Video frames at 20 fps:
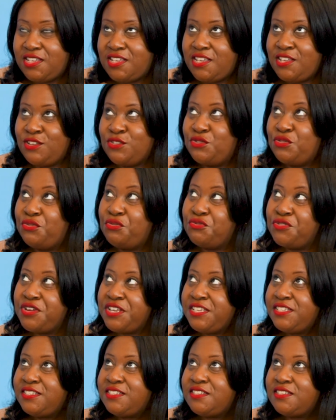
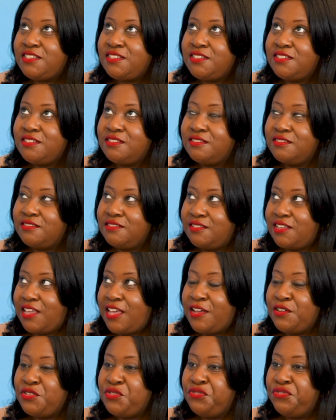increased
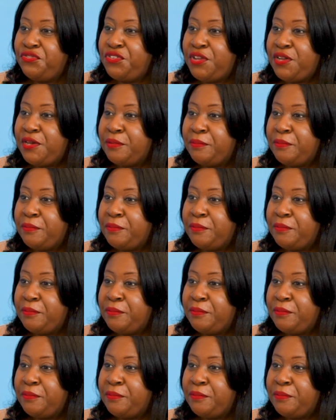how you feel